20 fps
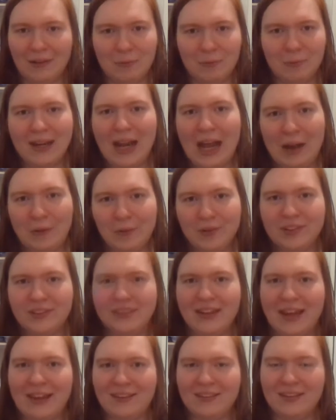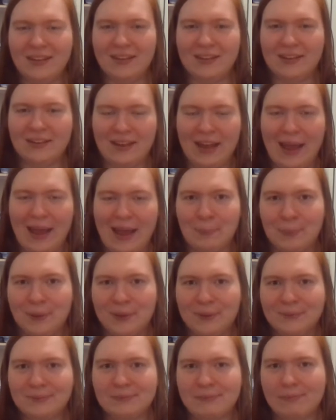When I was testing this
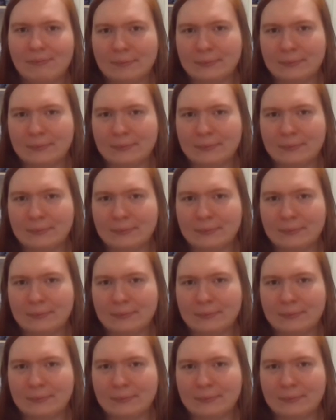app,